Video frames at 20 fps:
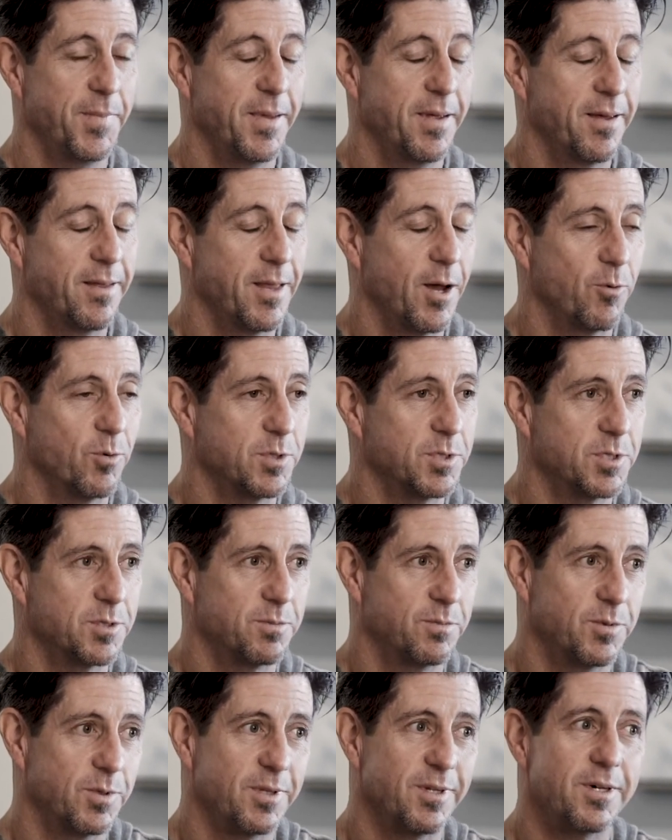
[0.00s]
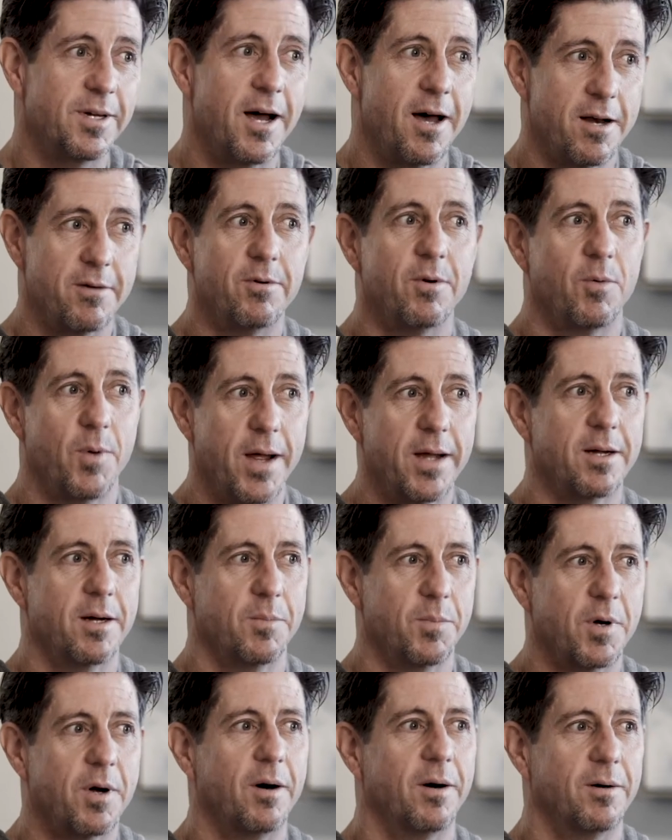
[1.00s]
And that was really kind of a
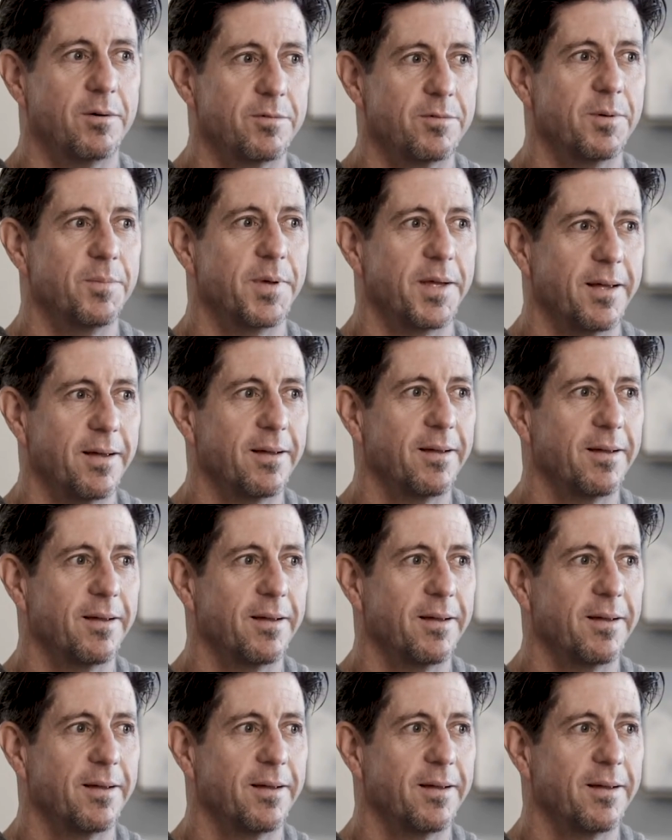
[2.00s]
wake-up call for me